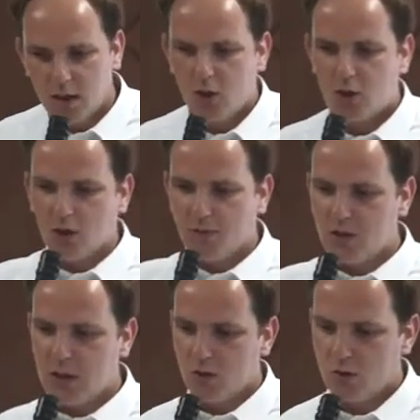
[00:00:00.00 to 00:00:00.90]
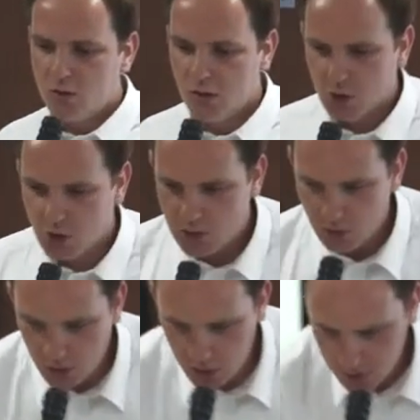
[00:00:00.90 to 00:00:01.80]
a lot of CO2 emissions
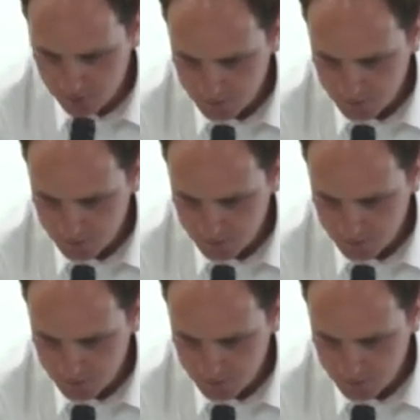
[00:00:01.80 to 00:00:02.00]
occur.